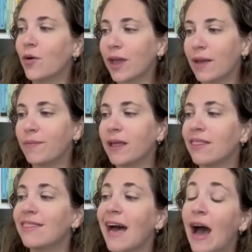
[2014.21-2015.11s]
okay, but
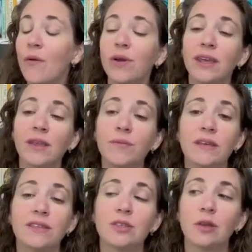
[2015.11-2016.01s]
that one can
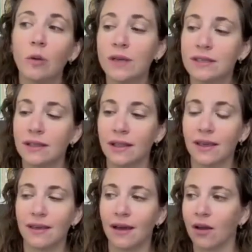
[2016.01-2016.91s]
be so
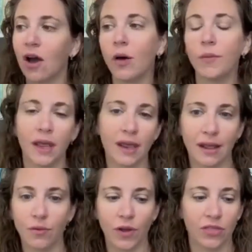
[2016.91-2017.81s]
easily
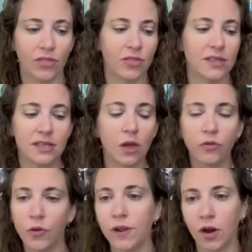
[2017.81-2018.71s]
accommodated with the cell
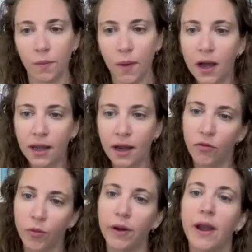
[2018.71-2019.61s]
phone in our pocket
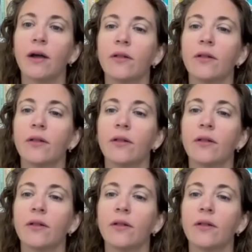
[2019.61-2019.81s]
everywhere now.